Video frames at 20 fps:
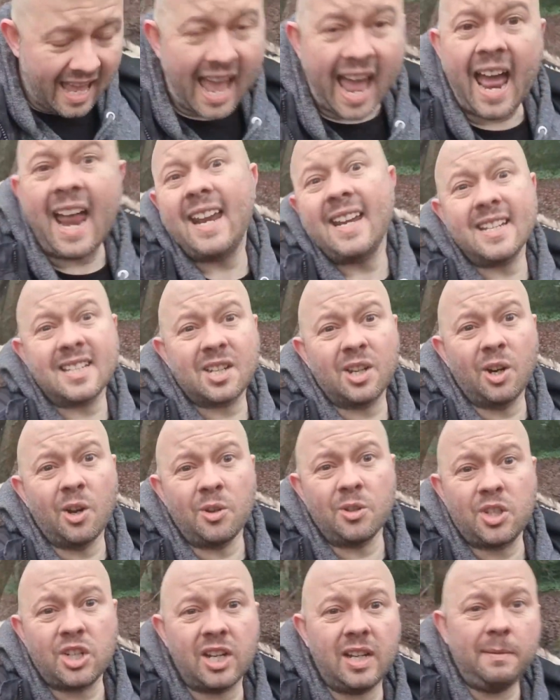and it's a
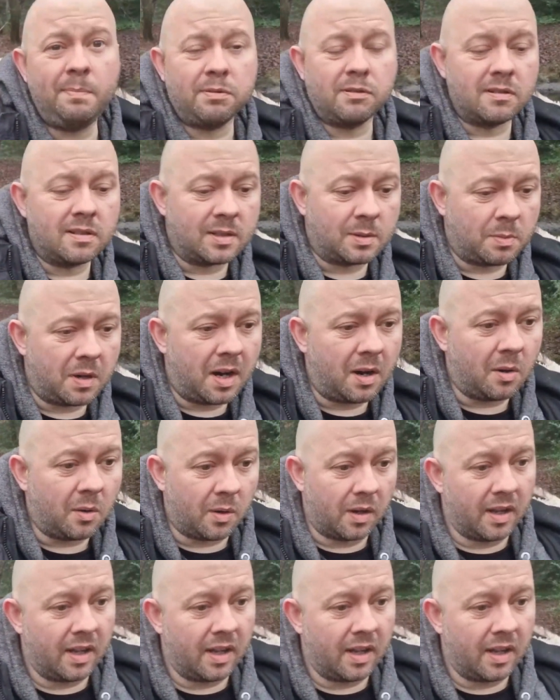lot cheaper as well.